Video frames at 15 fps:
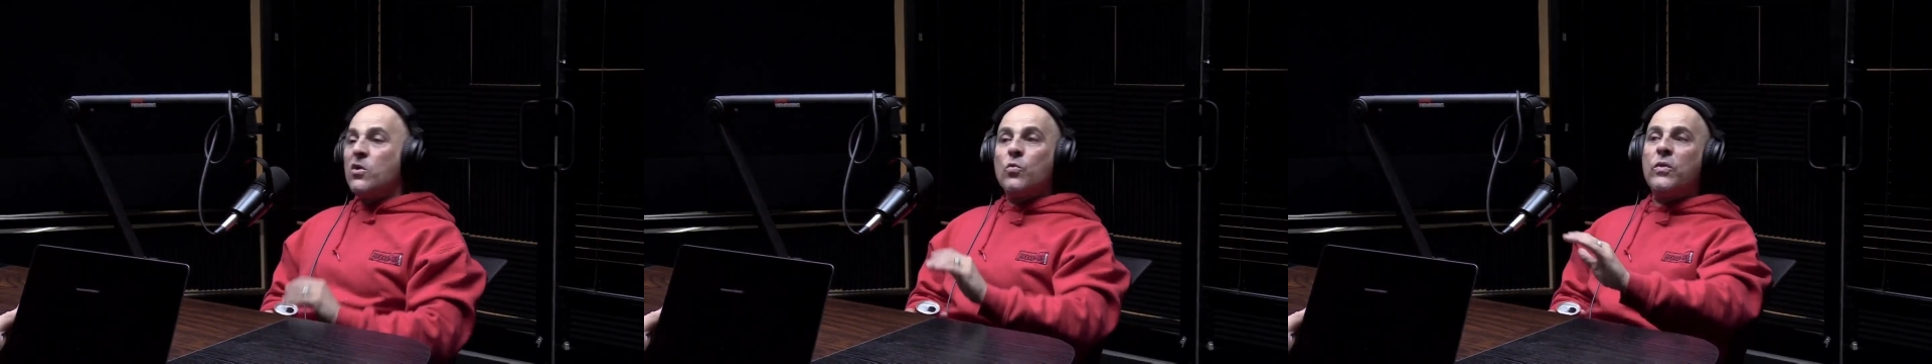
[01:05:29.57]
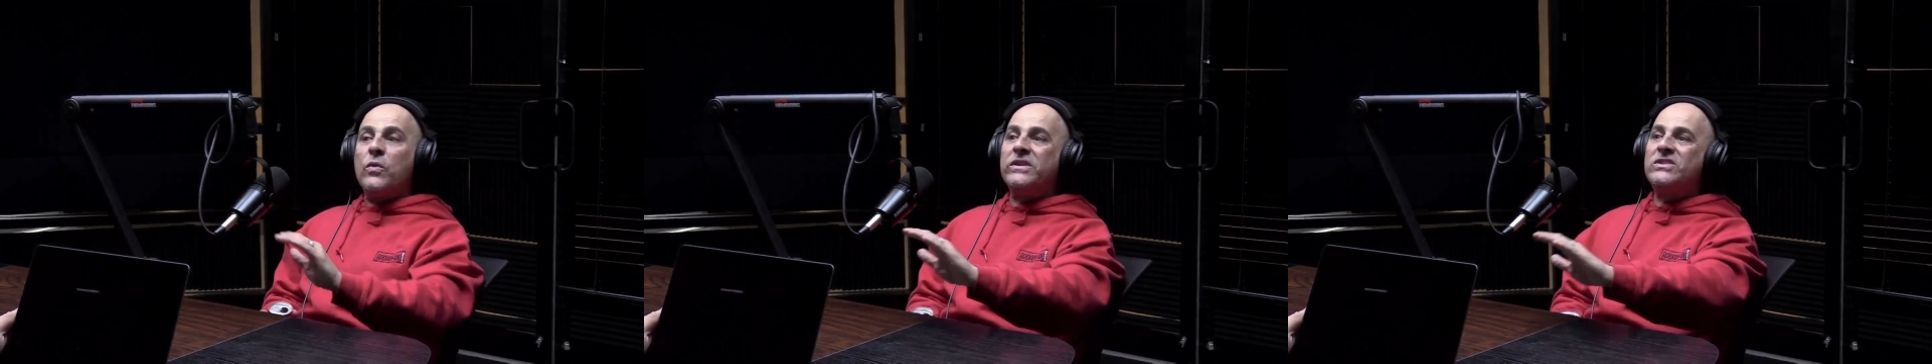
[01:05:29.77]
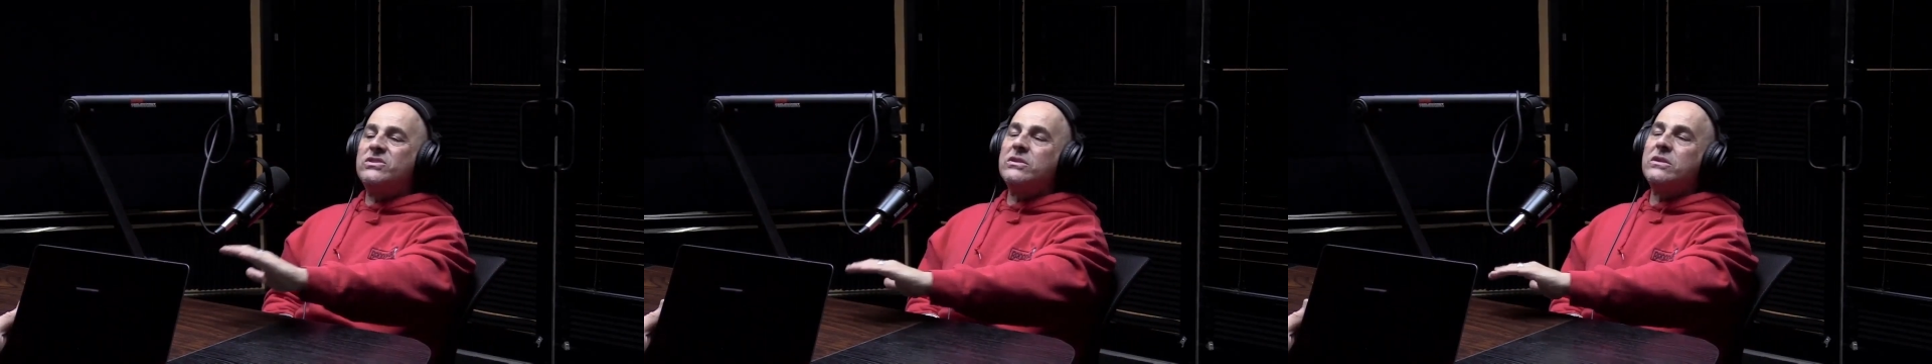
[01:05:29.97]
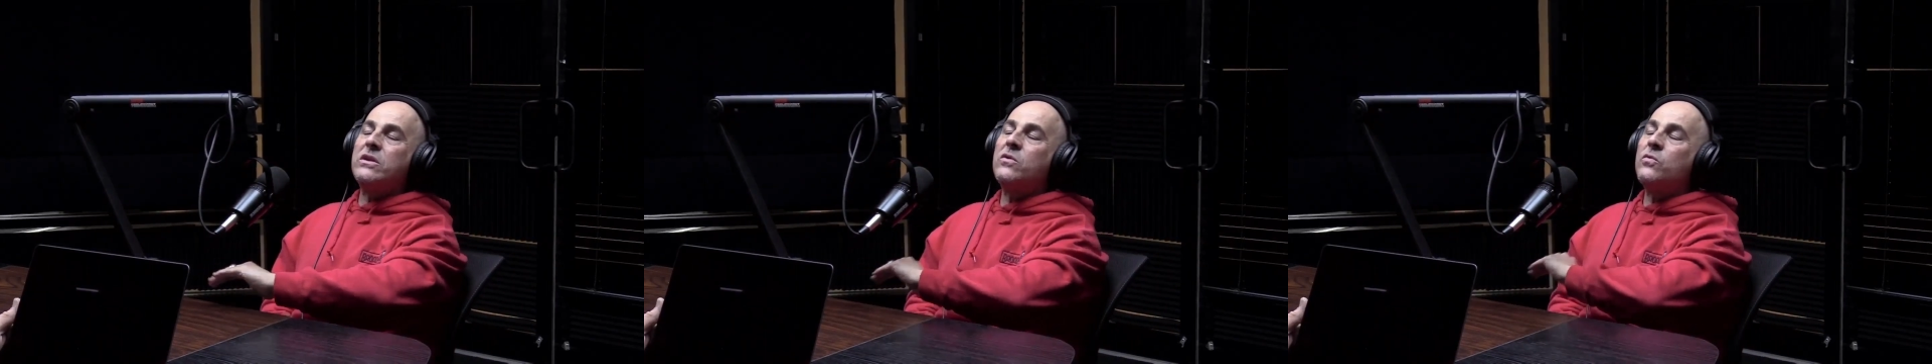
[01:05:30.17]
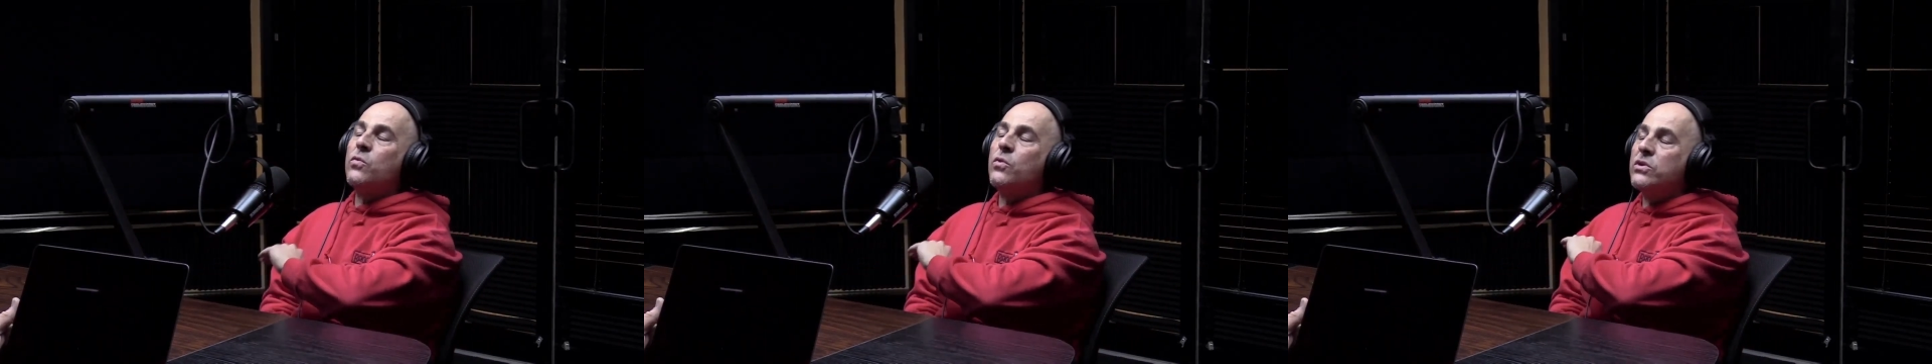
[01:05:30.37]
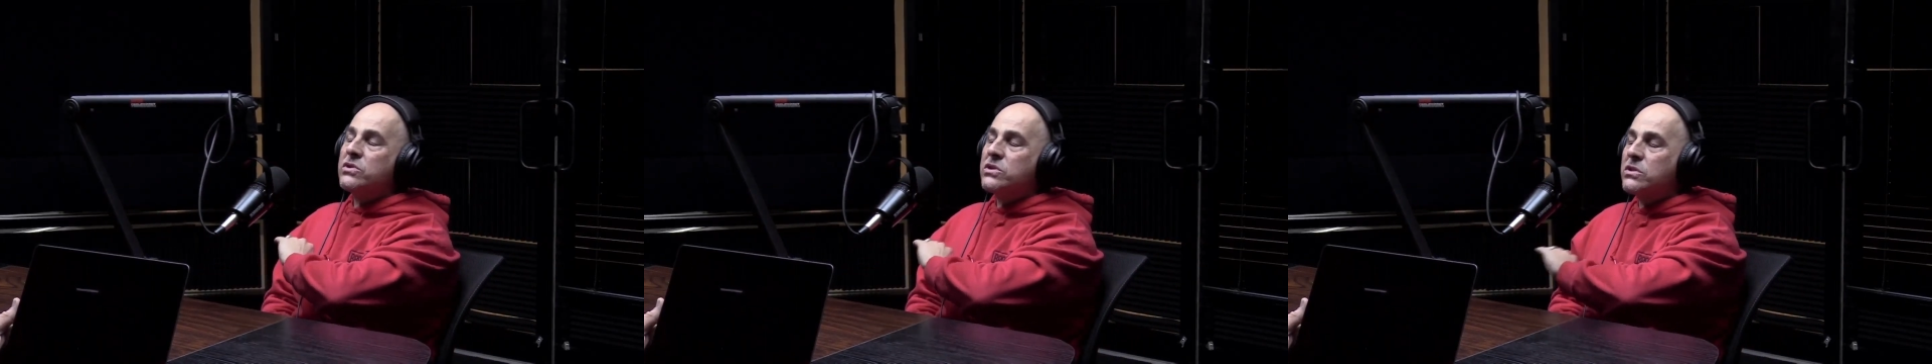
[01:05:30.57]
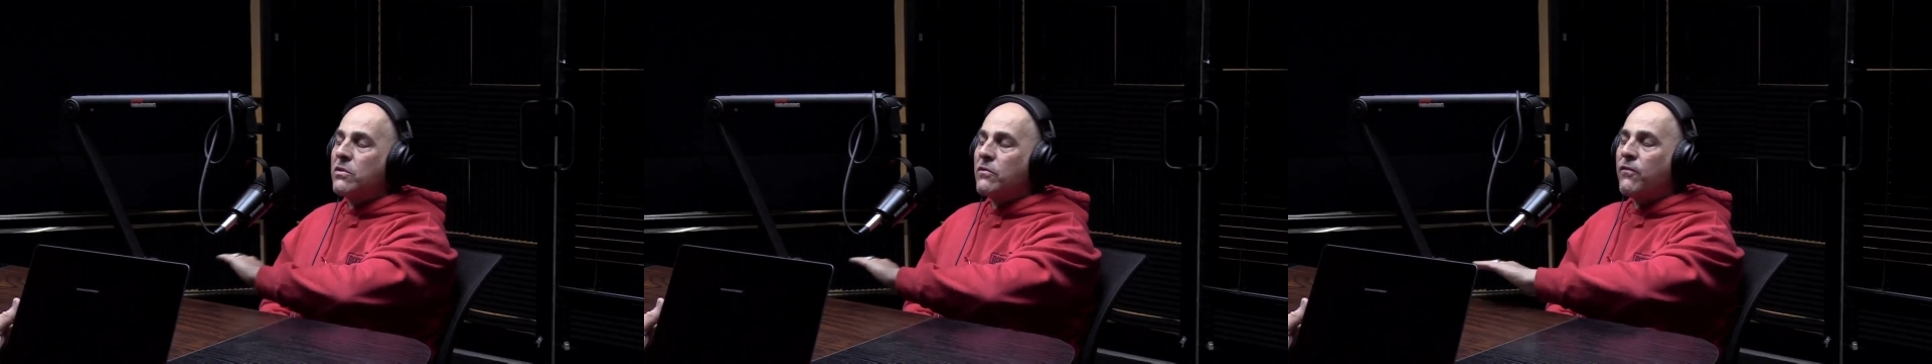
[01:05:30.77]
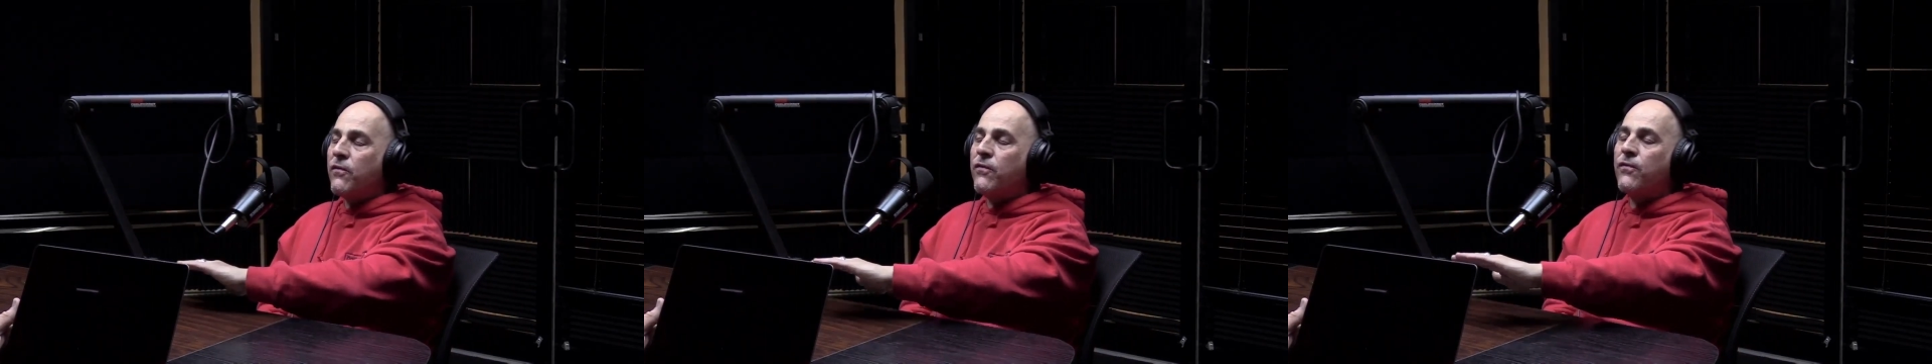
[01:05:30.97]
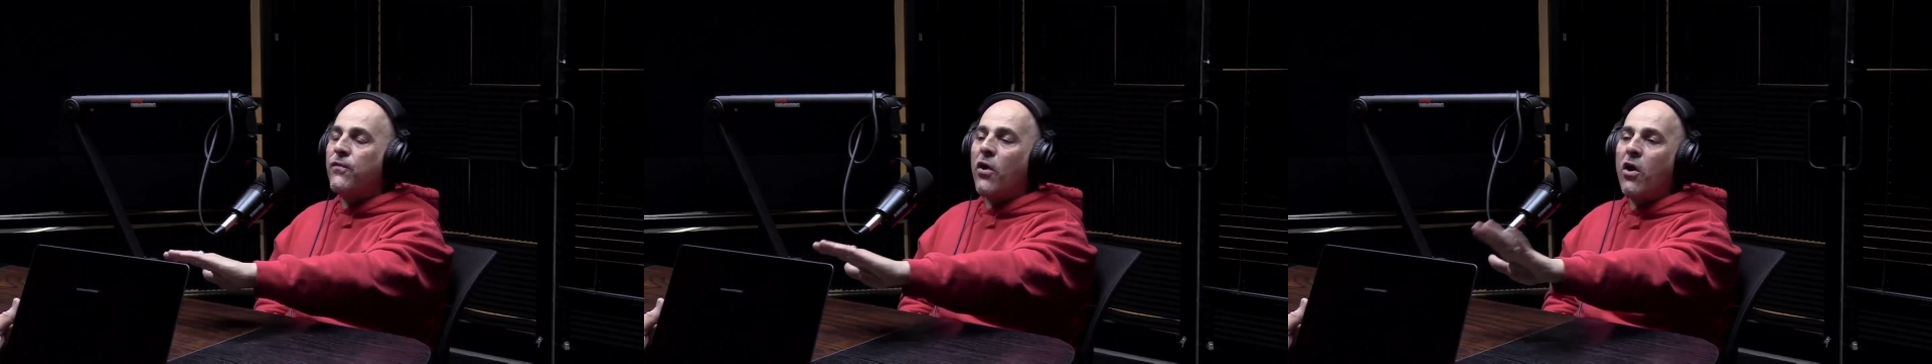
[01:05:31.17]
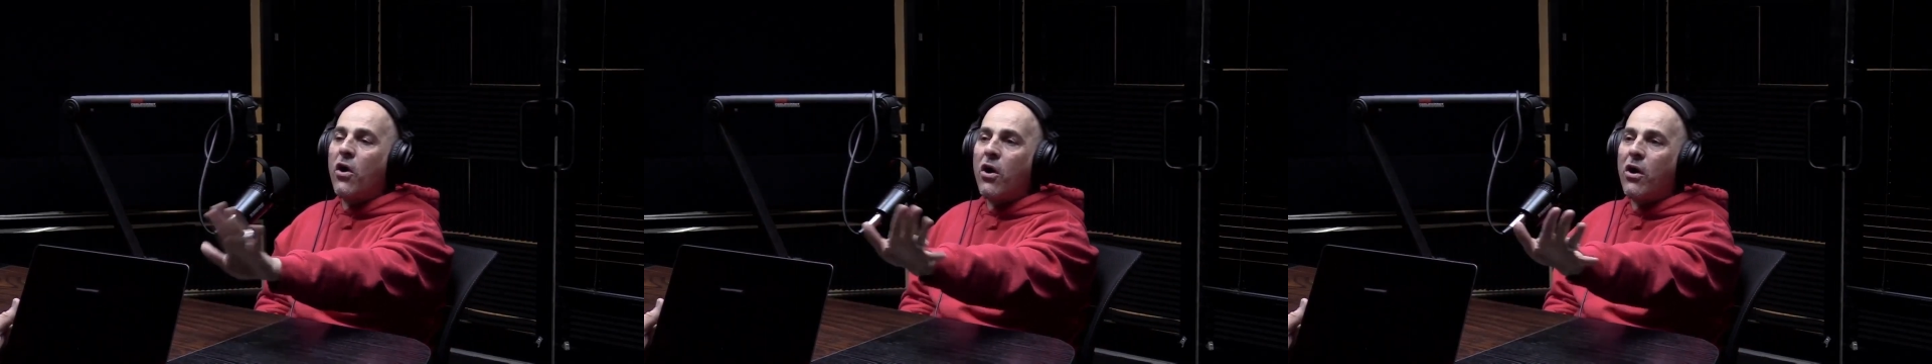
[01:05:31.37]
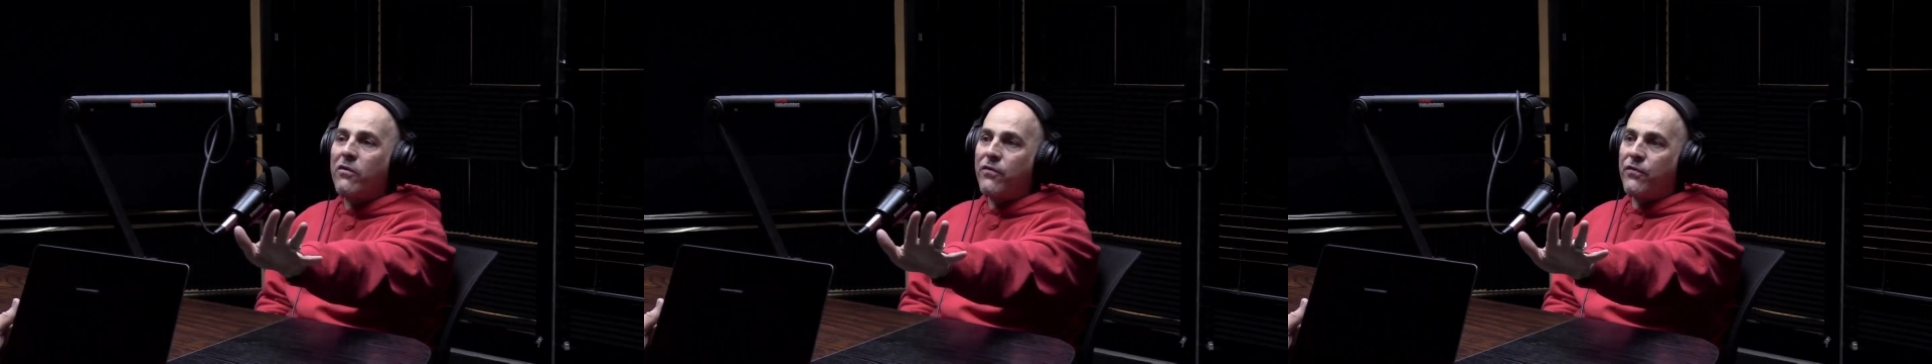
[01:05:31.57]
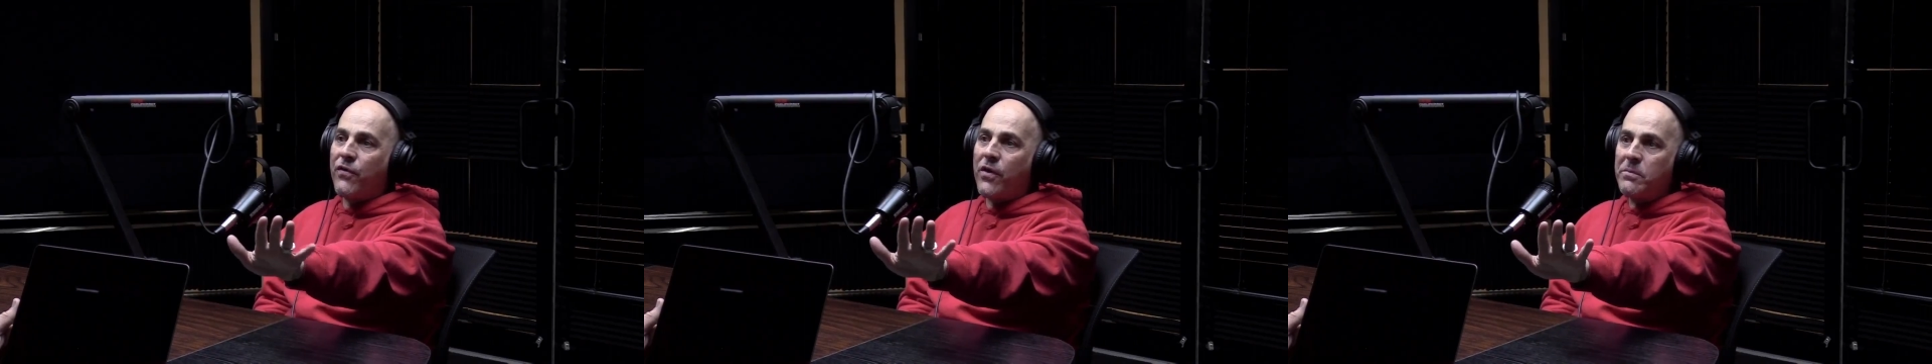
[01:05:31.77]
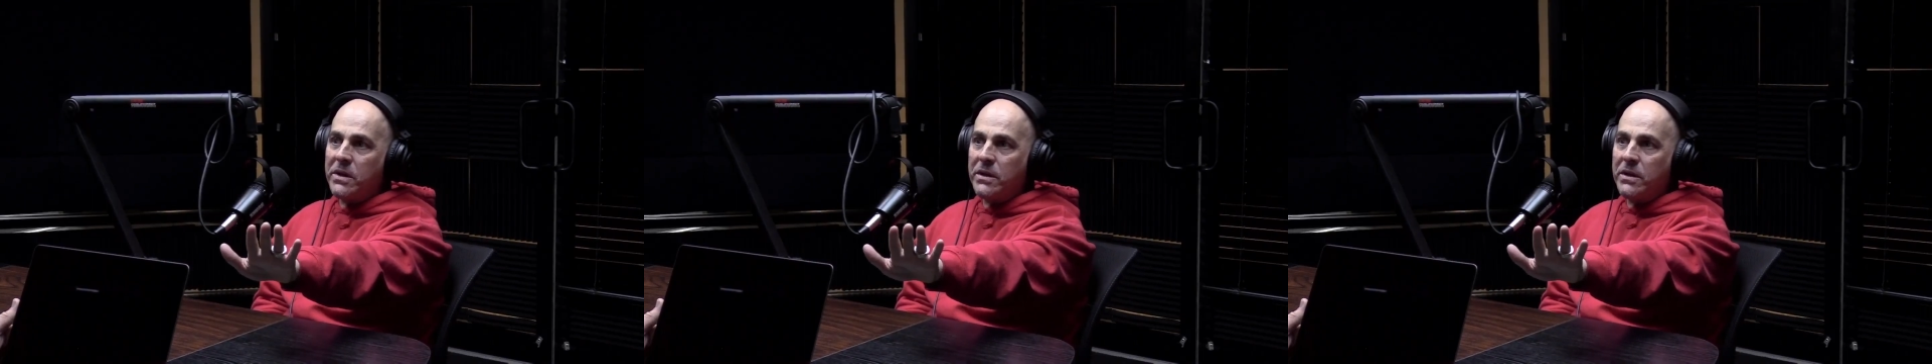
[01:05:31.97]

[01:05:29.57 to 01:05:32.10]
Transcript: Which was far from it.